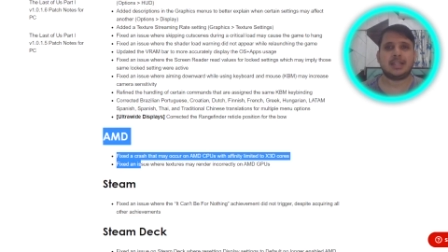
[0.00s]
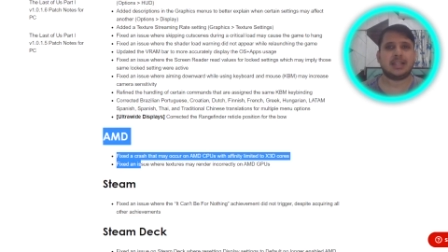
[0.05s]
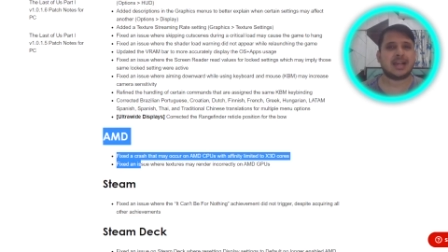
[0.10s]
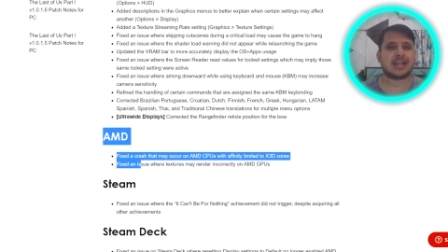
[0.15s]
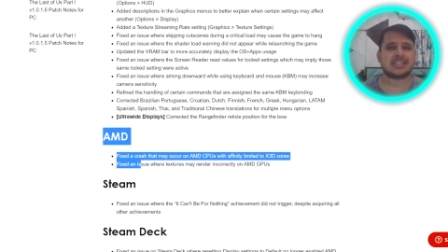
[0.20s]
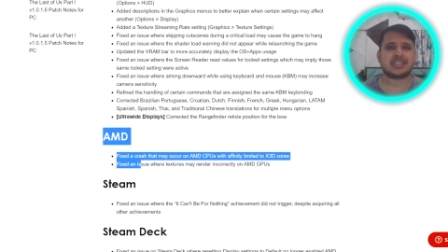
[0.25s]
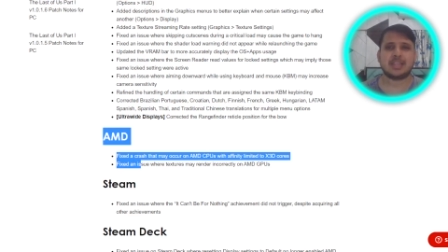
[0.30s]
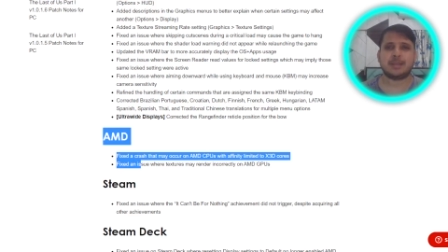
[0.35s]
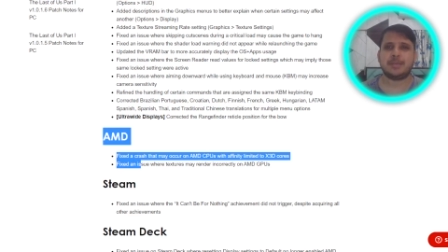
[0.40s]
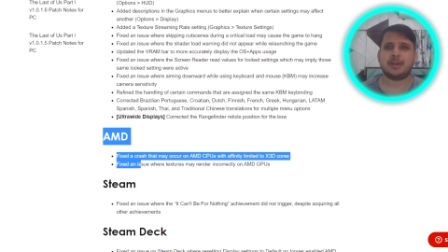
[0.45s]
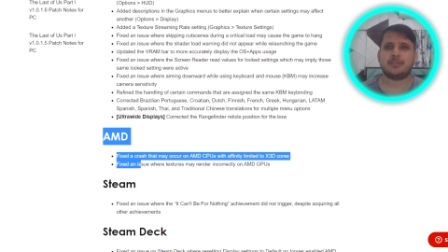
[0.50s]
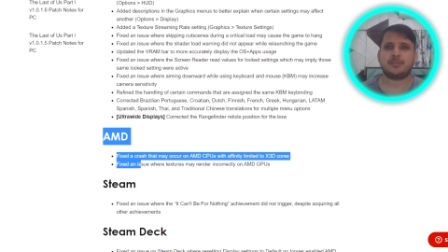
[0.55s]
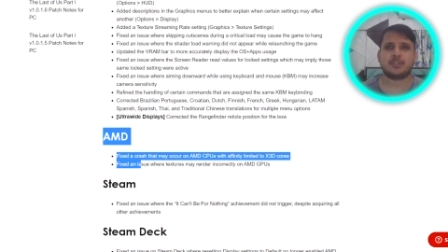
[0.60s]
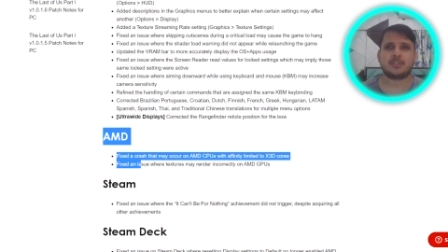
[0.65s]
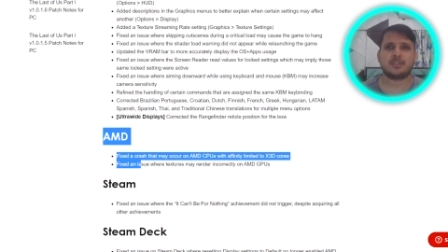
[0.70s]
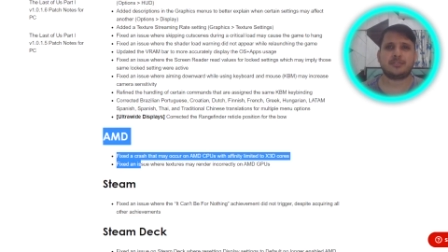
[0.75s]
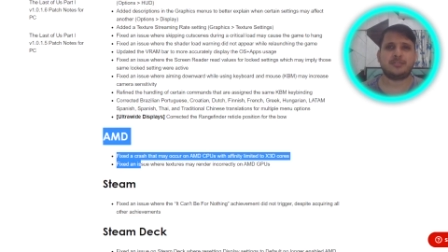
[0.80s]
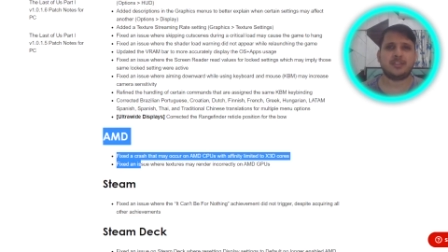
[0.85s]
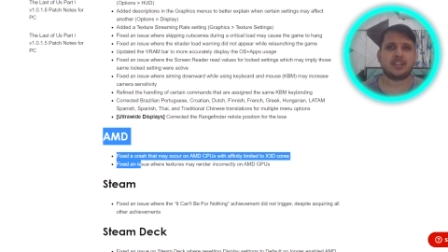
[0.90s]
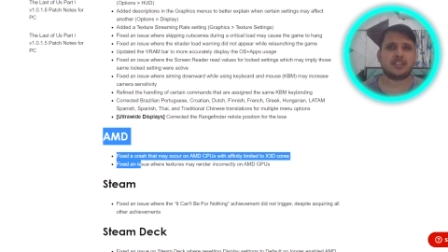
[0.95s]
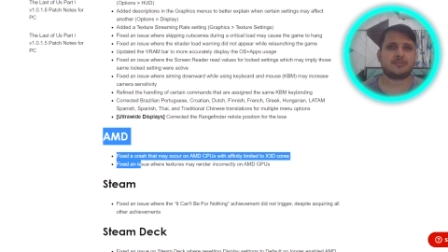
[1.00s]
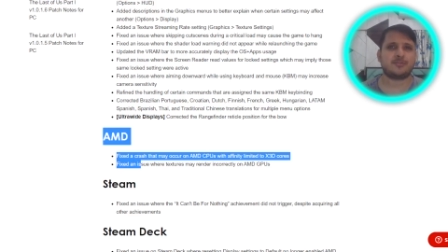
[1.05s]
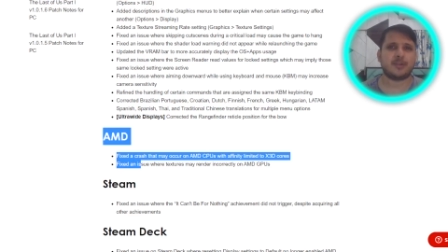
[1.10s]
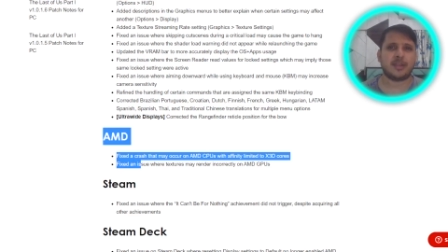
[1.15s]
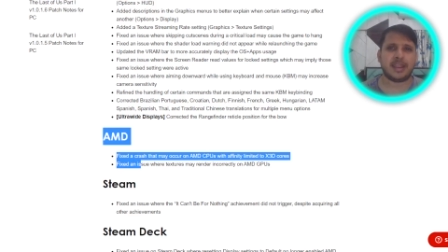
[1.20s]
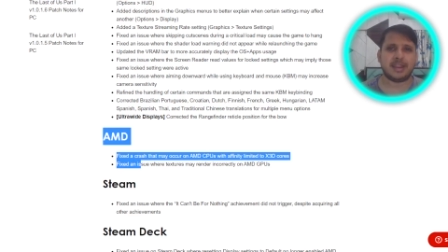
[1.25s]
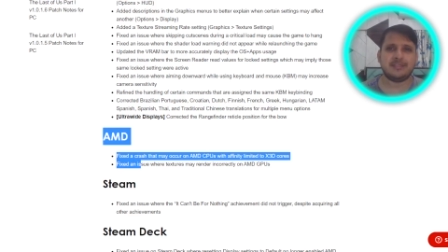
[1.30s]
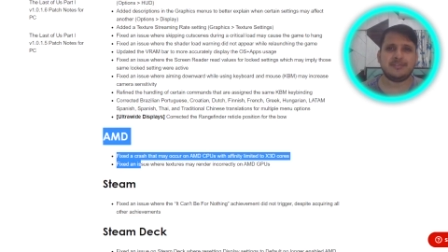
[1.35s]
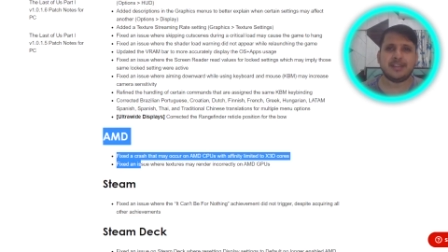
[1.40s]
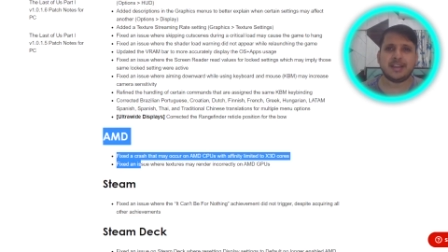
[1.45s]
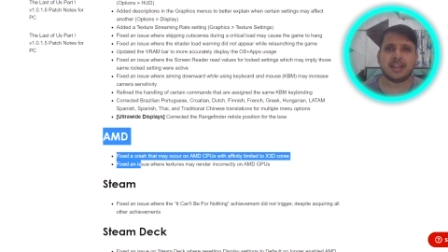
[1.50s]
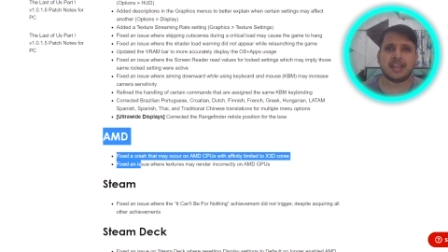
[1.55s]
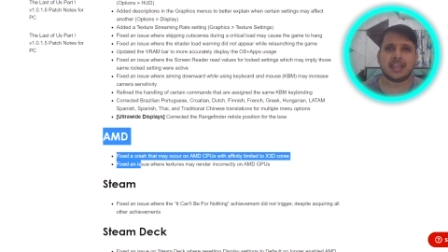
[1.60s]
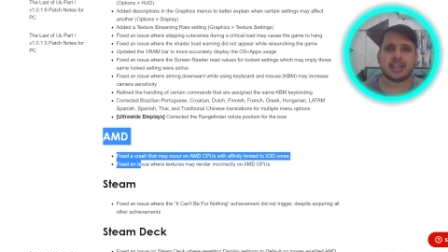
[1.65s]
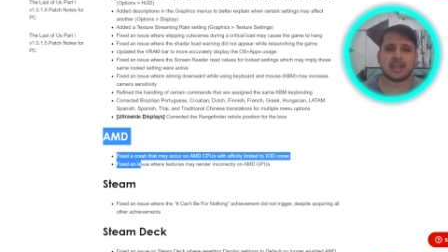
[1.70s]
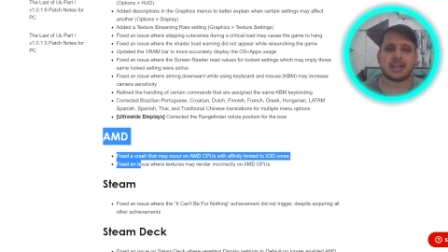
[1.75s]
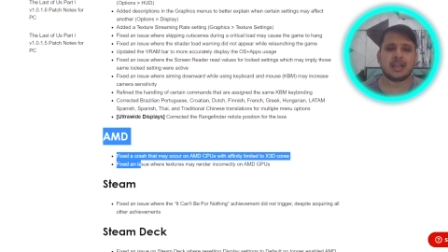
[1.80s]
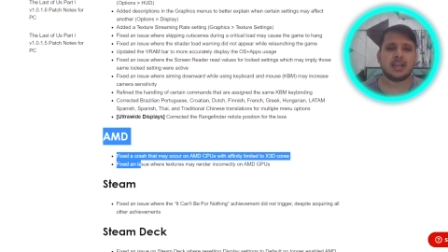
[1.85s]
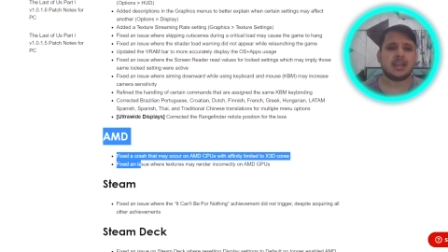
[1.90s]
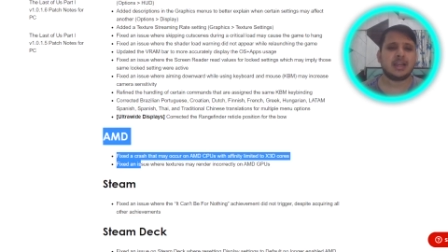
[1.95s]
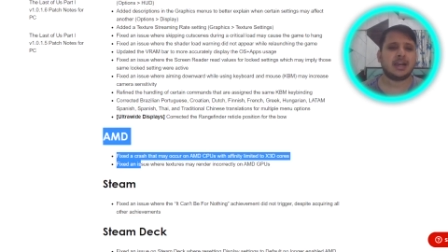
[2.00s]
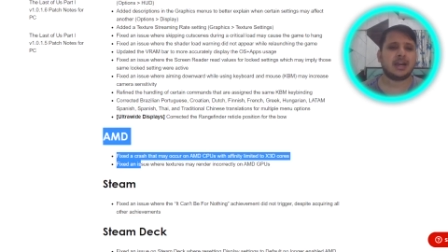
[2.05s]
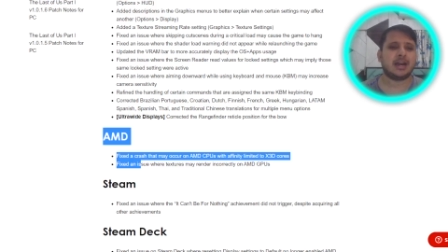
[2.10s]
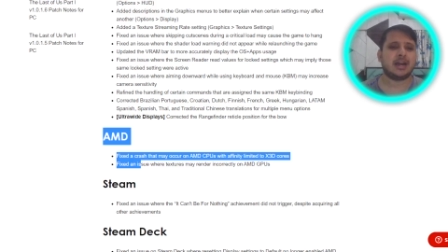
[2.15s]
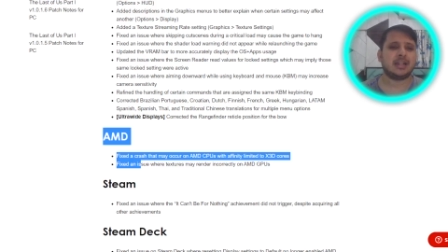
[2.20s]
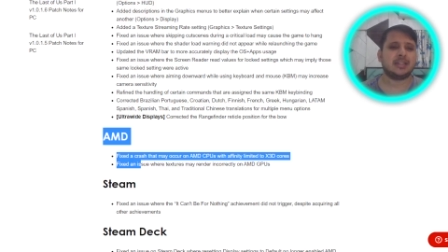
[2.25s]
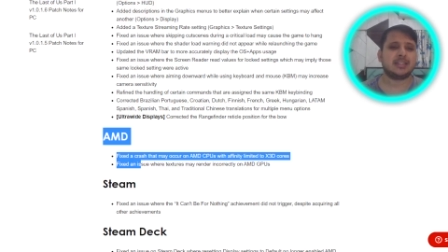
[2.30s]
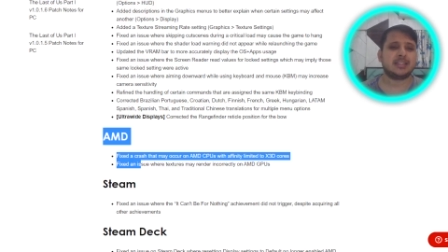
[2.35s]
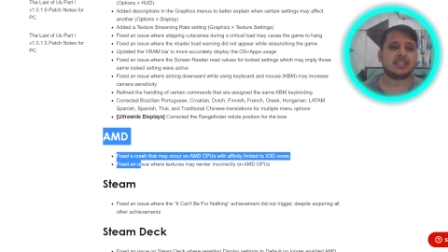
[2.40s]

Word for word: last time it was a fix for nvidia uh,